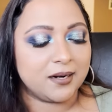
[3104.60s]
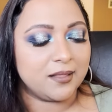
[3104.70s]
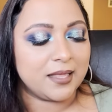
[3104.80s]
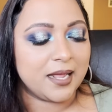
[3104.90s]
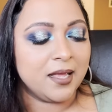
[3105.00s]

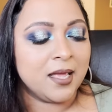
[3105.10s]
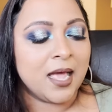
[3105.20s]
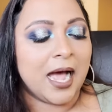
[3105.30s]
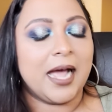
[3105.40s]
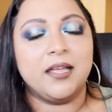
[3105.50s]
and there.
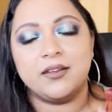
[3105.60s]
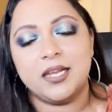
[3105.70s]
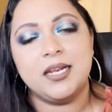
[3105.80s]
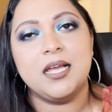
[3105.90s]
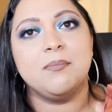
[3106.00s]
I
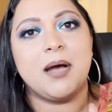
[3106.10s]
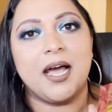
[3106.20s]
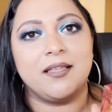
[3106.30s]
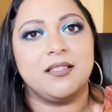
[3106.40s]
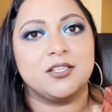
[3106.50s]
really am
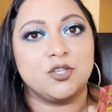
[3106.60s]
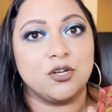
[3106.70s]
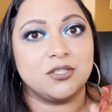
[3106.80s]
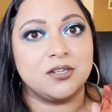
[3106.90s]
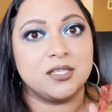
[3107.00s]
eyeing the
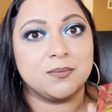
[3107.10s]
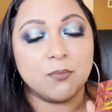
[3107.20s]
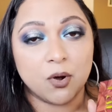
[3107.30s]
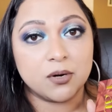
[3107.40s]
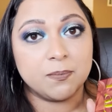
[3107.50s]
Sorceress
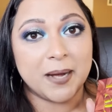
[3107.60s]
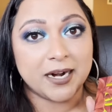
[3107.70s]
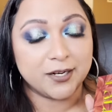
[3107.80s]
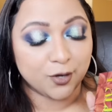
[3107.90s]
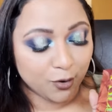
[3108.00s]
Smoke
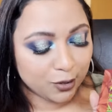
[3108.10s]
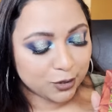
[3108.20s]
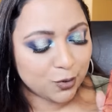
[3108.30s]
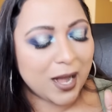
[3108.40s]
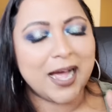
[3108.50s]
palette
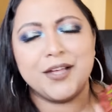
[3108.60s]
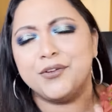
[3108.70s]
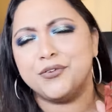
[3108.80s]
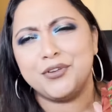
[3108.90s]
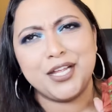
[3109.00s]
also. I
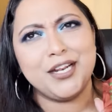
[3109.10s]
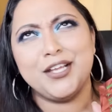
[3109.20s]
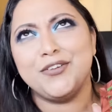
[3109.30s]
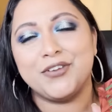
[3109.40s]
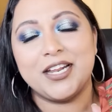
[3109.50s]

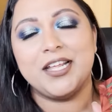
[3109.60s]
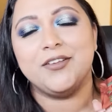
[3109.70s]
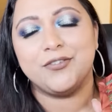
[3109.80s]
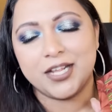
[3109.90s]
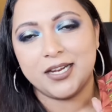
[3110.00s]
really
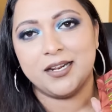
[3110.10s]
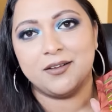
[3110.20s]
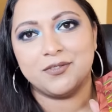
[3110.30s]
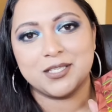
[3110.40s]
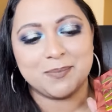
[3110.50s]

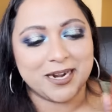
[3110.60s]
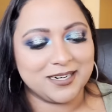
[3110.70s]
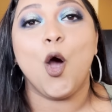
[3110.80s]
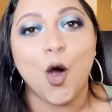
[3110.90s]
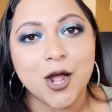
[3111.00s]
love this
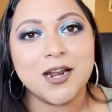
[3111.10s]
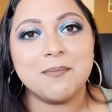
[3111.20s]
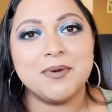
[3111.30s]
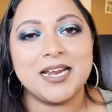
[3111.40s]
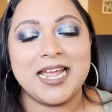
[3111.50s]
palette. On
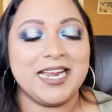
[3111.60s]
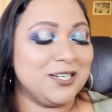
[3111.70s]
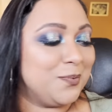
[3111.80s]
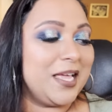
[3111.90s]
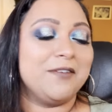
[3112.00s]

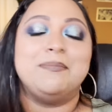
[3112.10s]
#8, we have